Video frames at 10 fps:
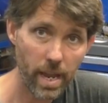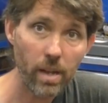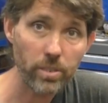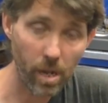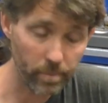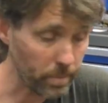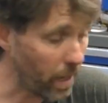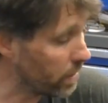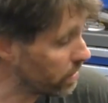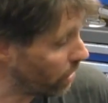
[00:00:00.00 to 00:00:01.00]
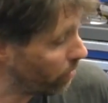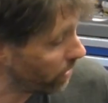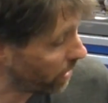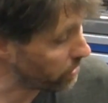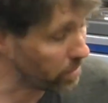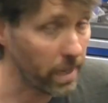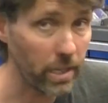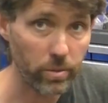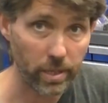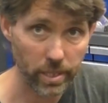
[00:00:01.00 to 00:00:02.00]
Now time's passed though, and I did
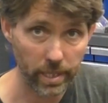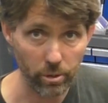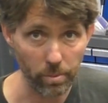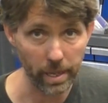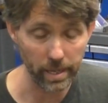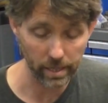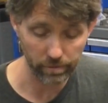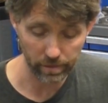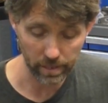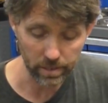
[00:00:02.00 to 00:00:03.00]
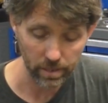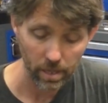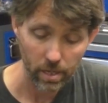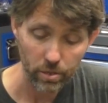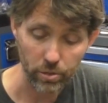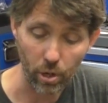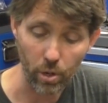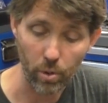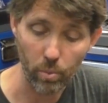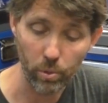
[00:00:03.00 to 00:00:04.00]
manage to actually get a repair kit for this,
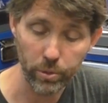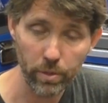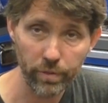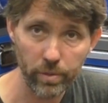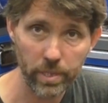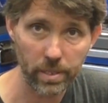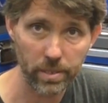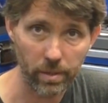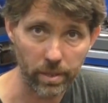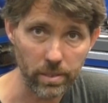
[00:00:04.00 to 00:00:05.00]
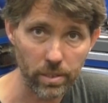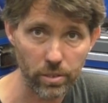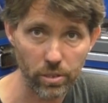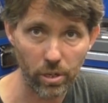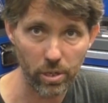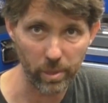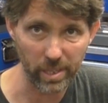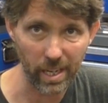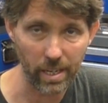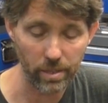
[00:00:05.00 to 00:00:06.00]
so we'll do a few tests on it just to show you
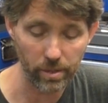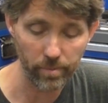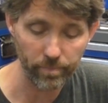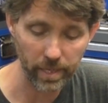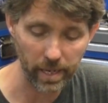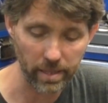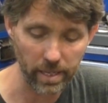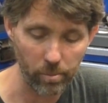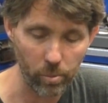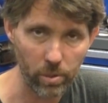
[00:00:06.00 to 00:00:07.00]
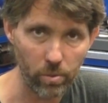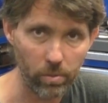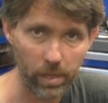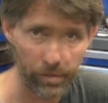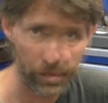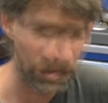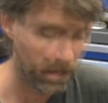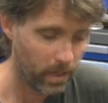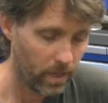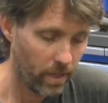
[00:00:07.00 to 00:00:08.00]
what you can do, and then we'll give it a
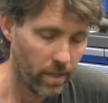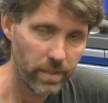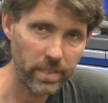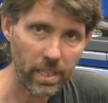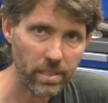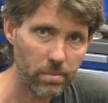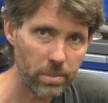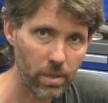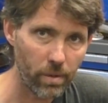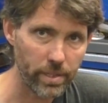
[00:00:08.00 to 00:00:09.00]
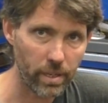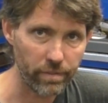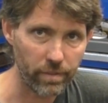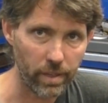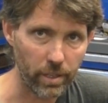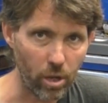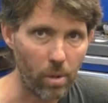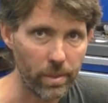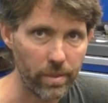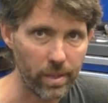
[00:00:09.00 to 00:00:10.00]
service. The tests themselves I don't find a
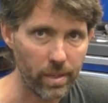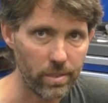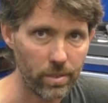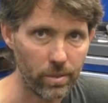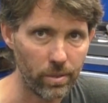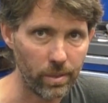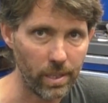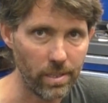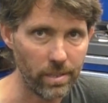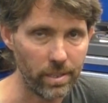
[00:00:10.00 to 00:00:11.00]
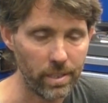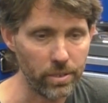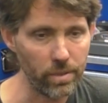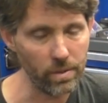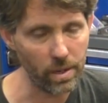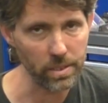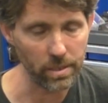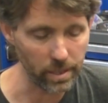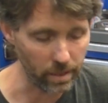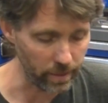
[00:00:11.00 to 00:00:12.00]
common thing I do, in that they're sort of nice
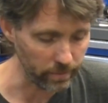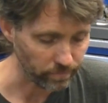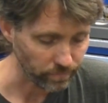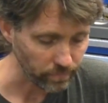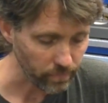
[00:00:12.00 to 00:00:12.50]
in theory,